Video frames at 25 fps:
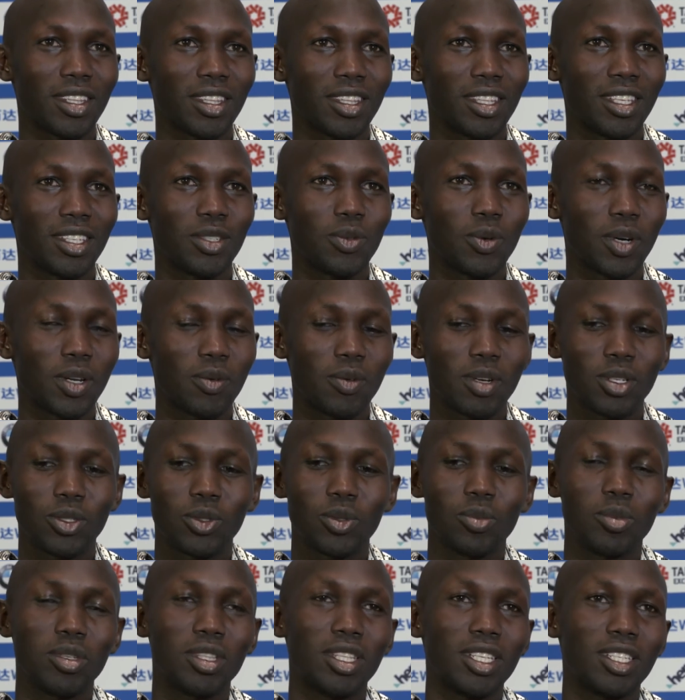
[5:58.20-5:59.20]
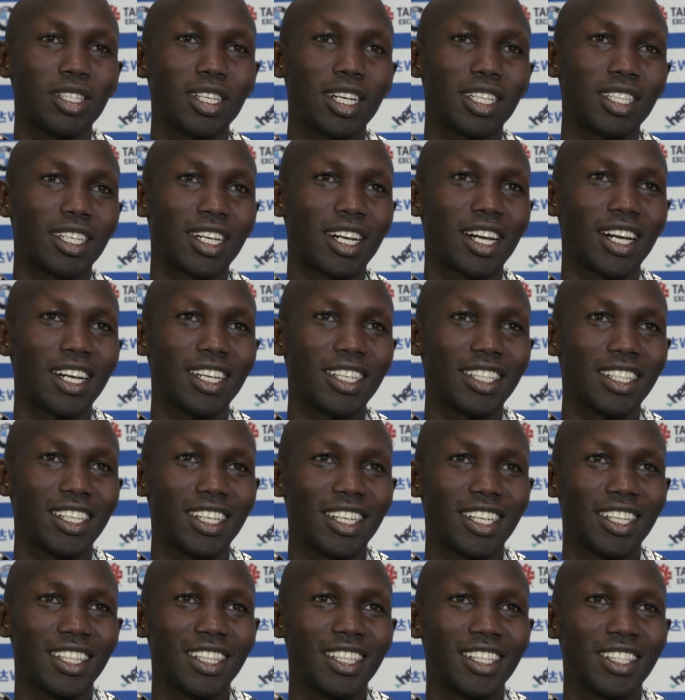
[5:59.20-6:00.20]
this one wants to beat this other guy.
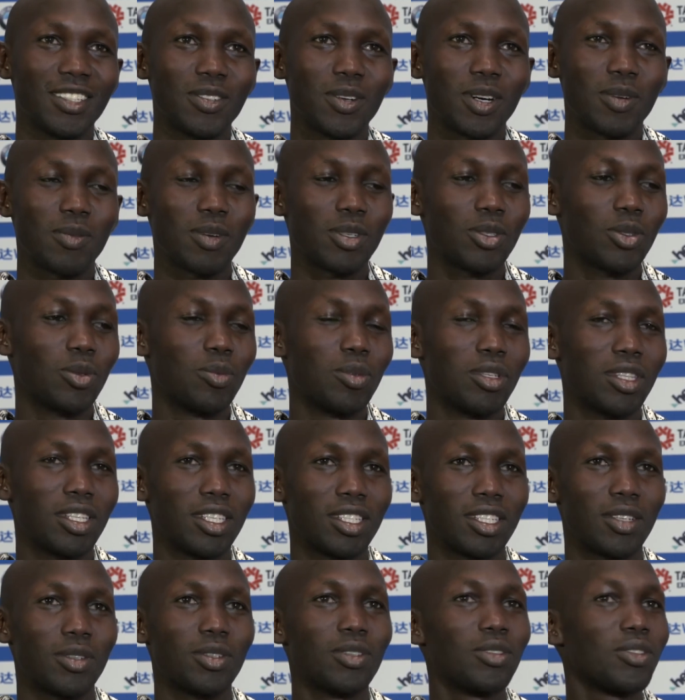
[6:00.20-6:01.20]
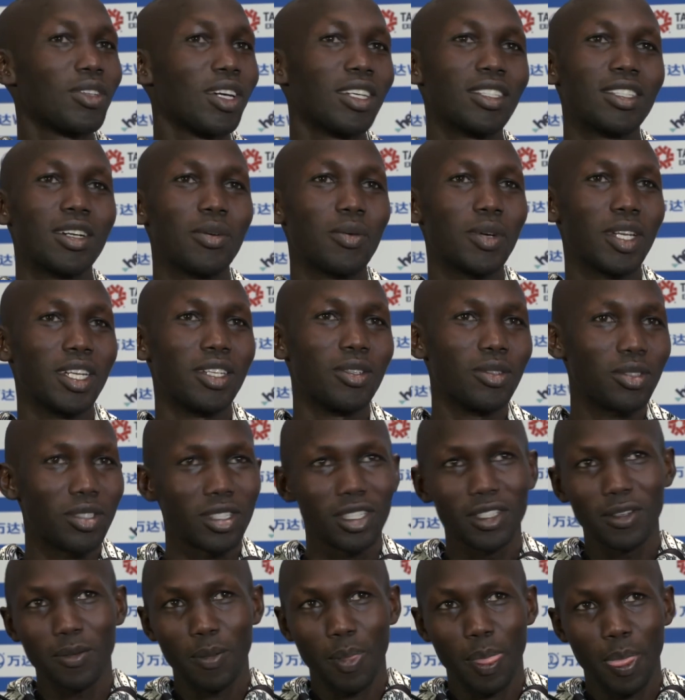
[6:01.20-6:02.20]
This one wants to beat this. Just a win, you
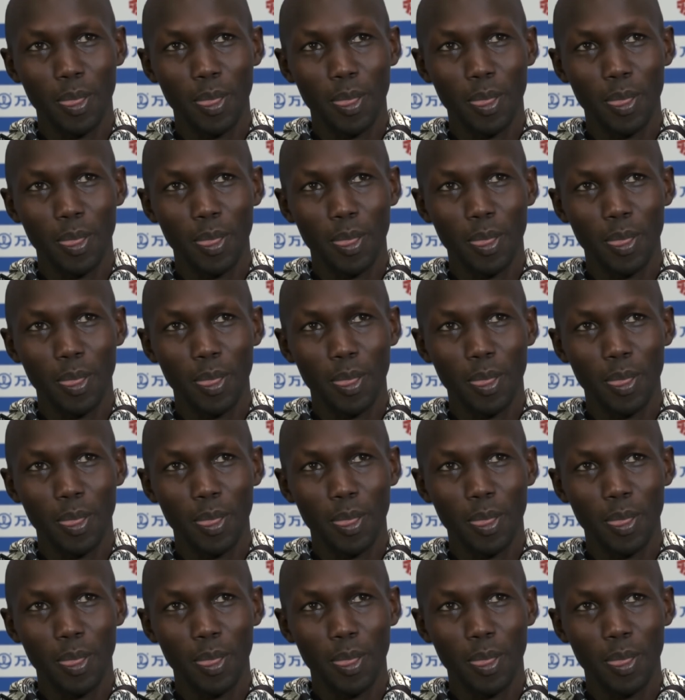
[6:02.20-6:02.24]
see?